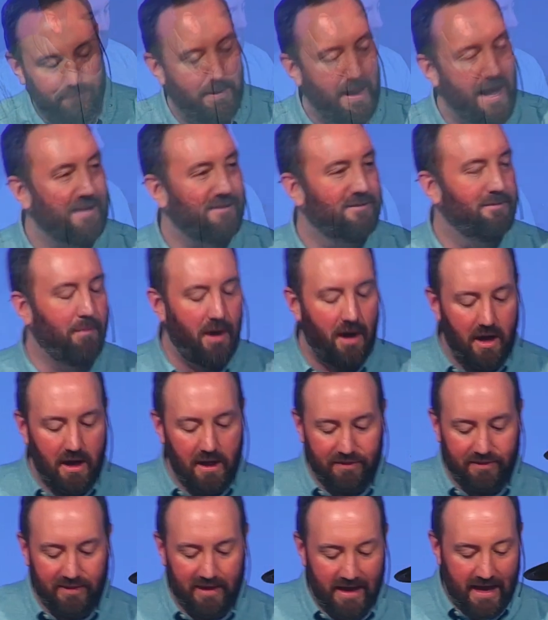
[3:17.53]
this past
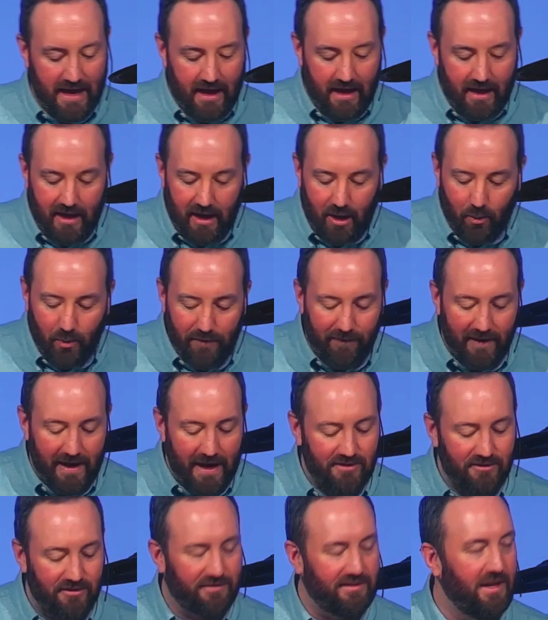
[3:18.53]
month, we've
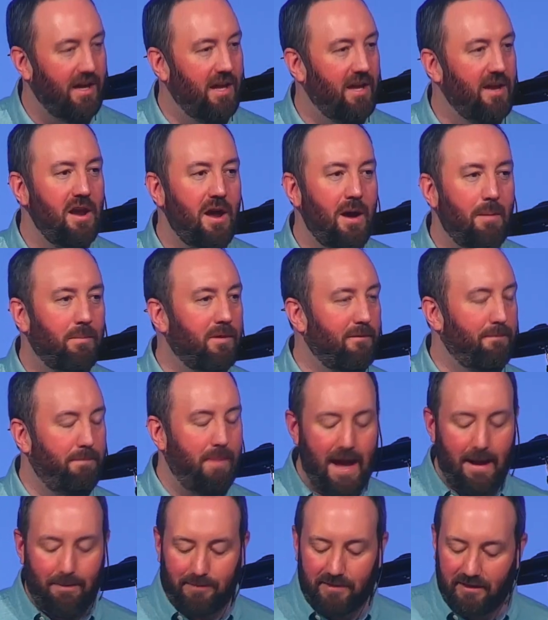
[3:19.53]
had just a number of
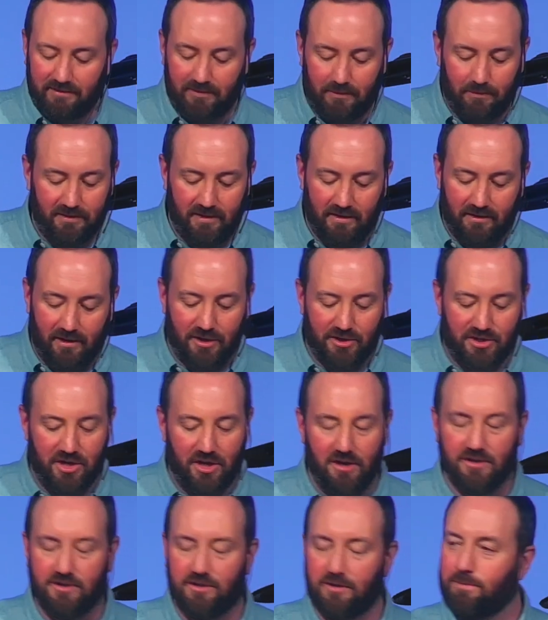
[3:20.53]
baptisms in our
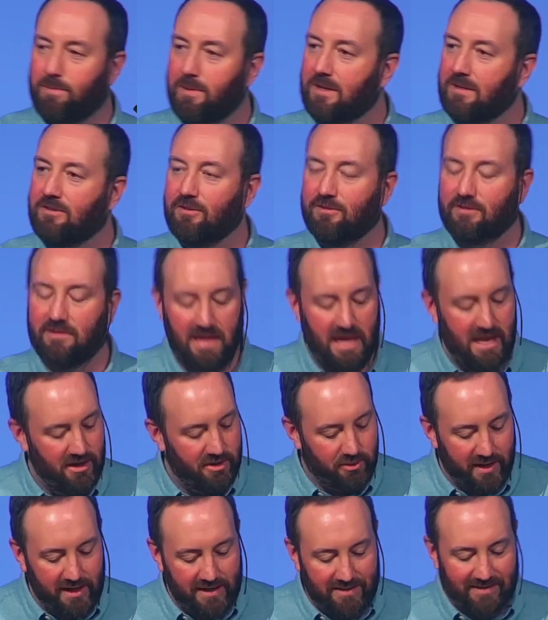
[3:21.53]
church. It's been just
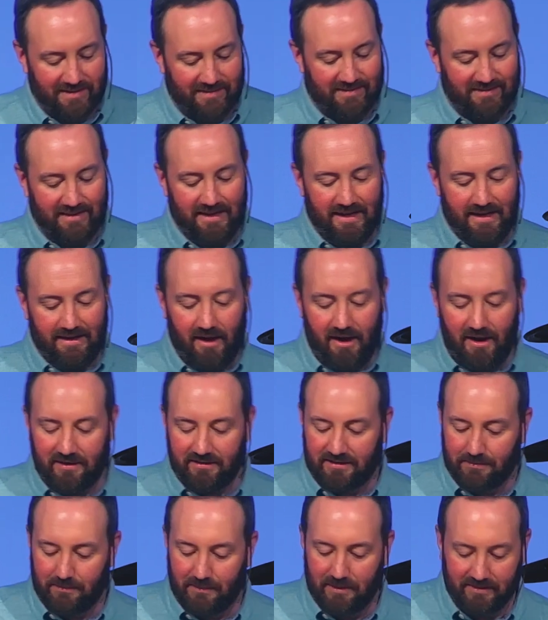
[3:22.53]
great to see,
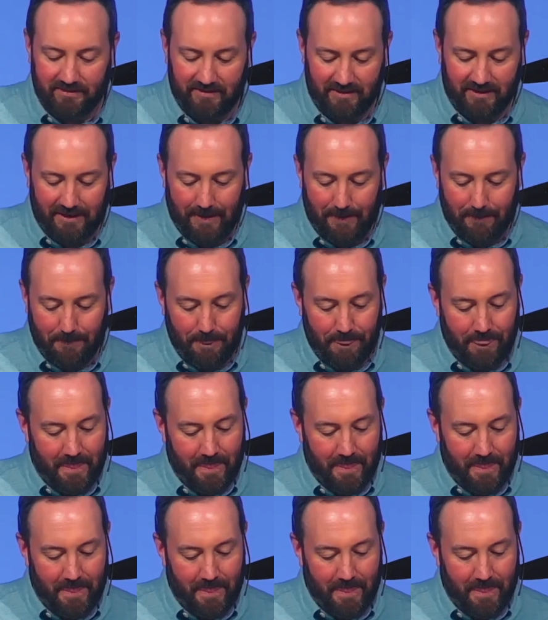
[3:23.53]
awesome to see.